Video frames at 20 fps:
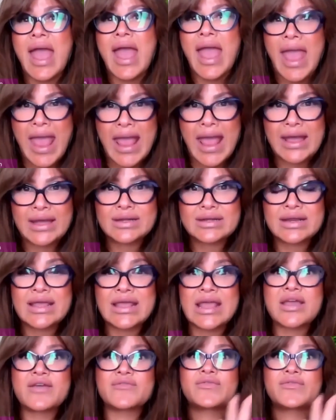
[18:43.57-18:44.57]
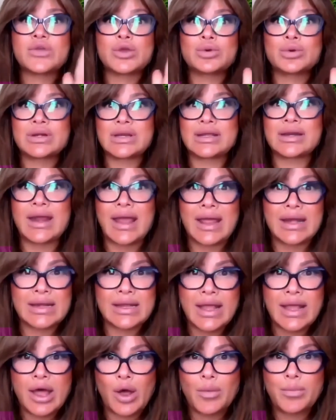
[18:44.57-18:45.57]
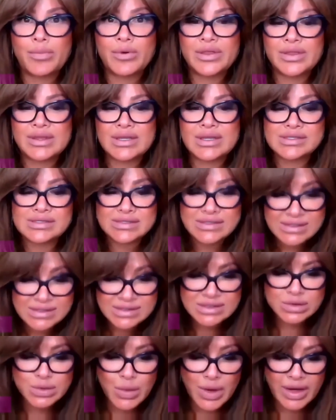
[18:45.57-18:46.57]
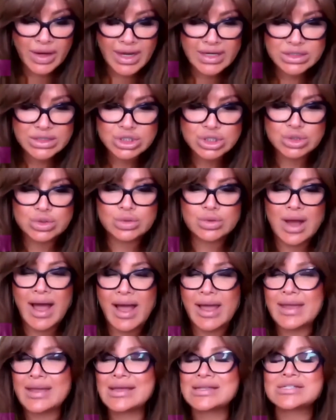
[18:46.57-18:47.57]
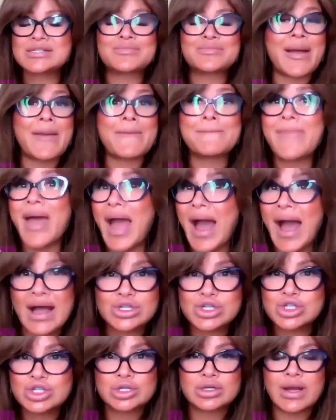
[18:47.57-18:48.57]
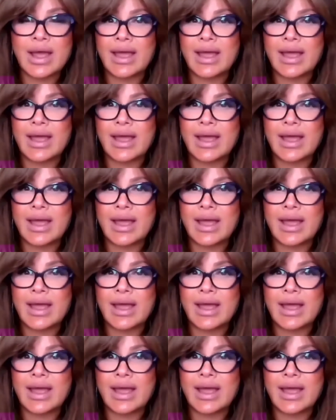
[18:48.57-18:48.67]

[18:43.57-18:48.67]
And if you need any help with this, this is what I do. I, it's my passion.